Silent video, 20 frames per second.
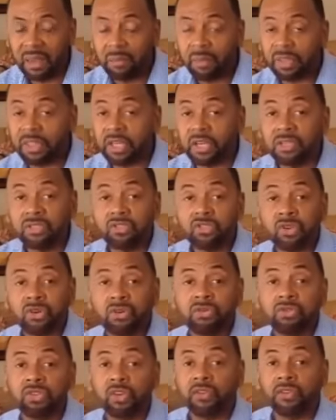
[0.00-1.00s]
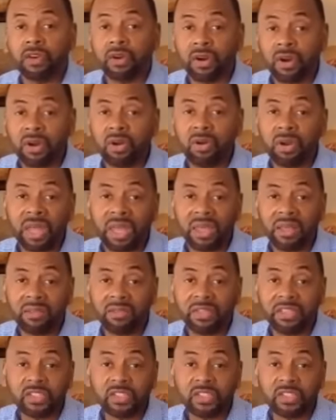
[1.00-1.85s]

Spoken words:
But the concerns over her health,